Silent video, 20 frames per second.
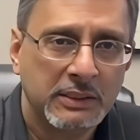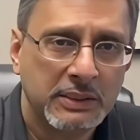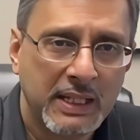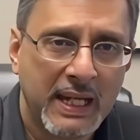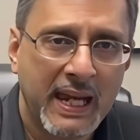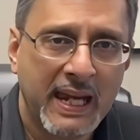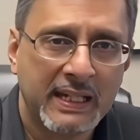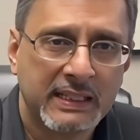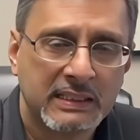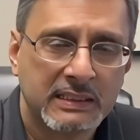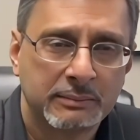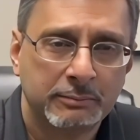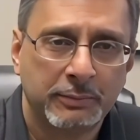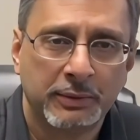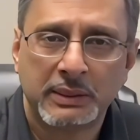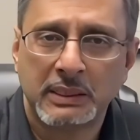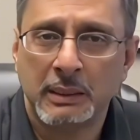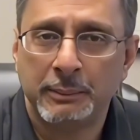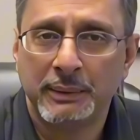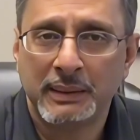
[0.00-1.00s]
tax,
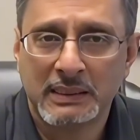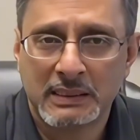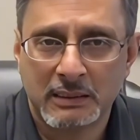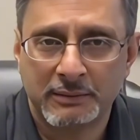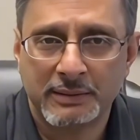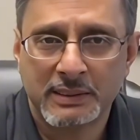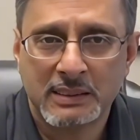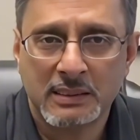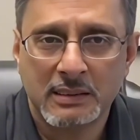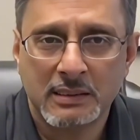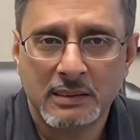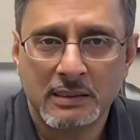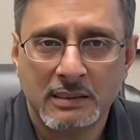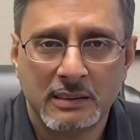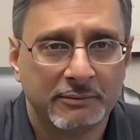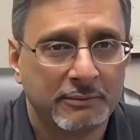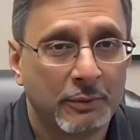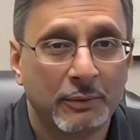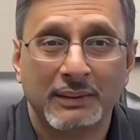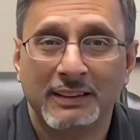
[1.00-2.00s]
bookkeeping services,
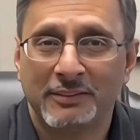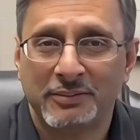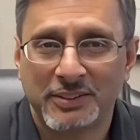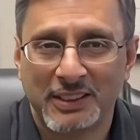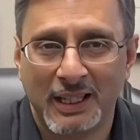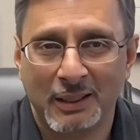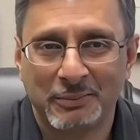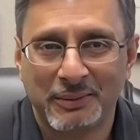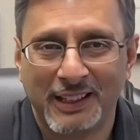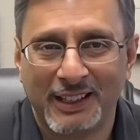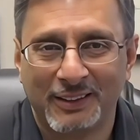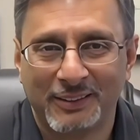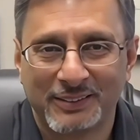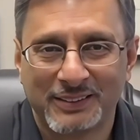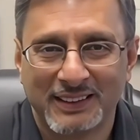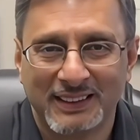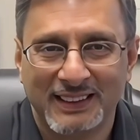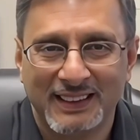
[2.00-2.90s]
and we would love to help you out.